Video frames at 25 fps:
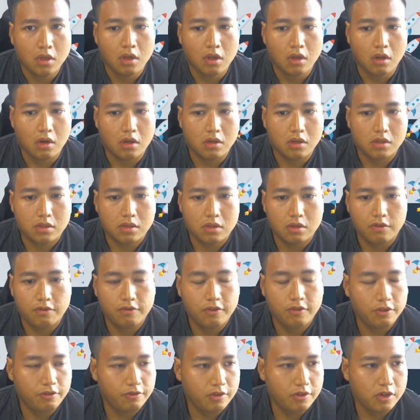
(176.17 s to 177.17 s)
lots of
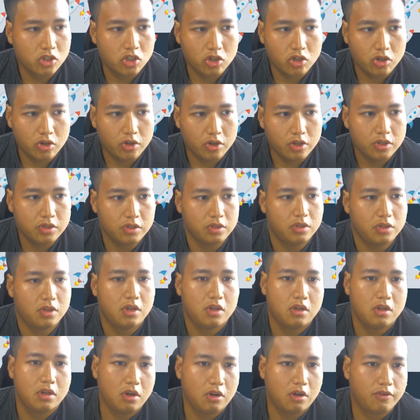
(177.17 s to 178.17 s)
different choice and
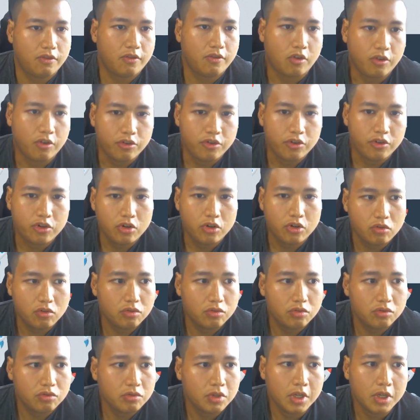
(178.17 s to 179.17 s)
a lot of control
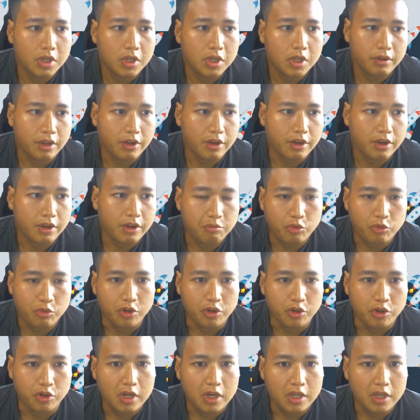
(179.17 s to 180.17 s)
that you can put in
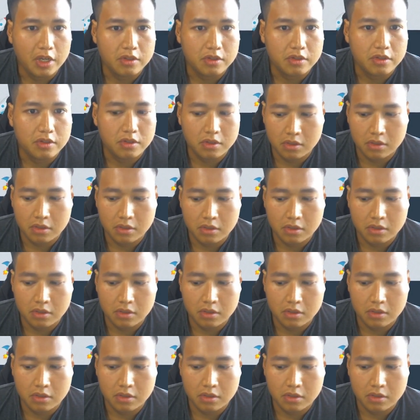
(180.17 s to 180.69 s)
place.